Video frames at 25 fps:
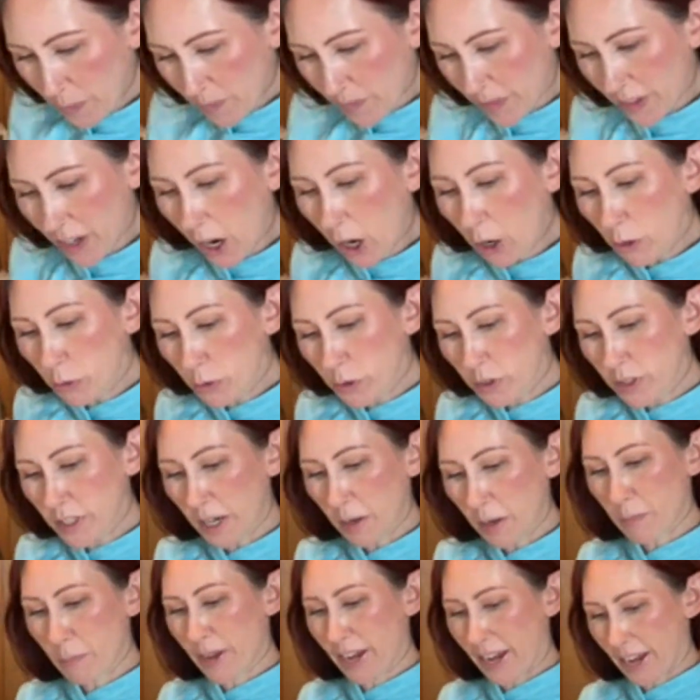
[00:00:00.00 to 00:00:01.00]
Oh, stamp
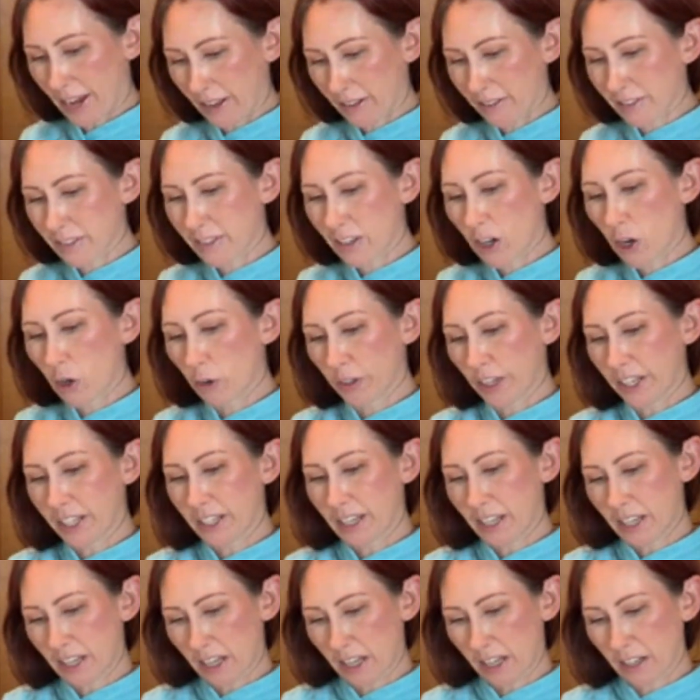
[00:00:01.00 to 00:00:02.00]
pads. Oh, like
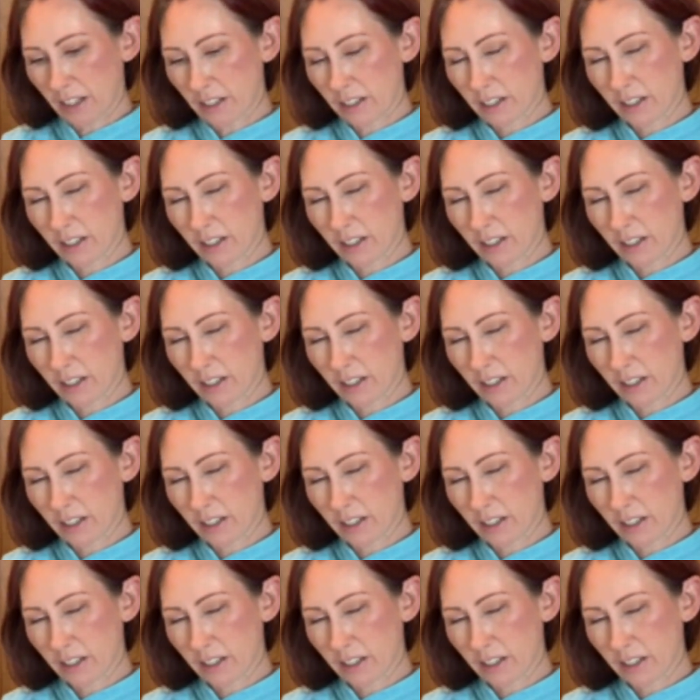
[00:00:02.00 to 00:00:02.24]
ink.